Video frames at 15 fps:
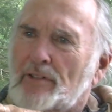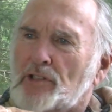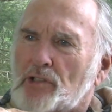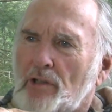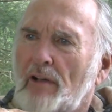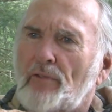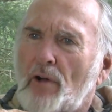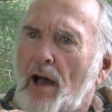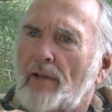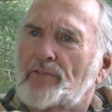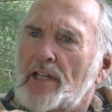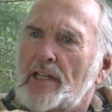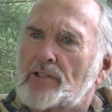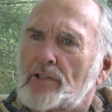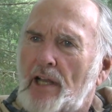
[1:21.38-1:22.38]
stuff off
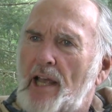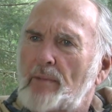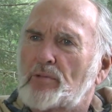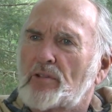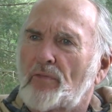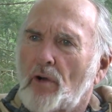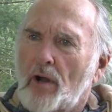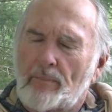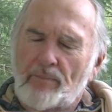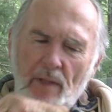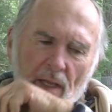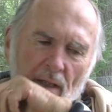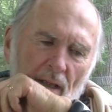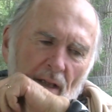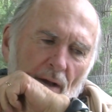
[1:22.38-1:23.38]
these tapes for him.
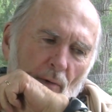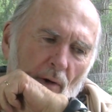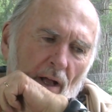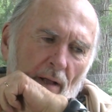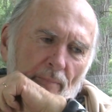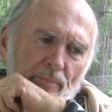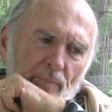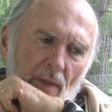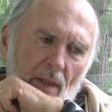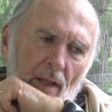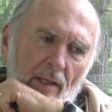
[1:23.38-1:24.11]
Well,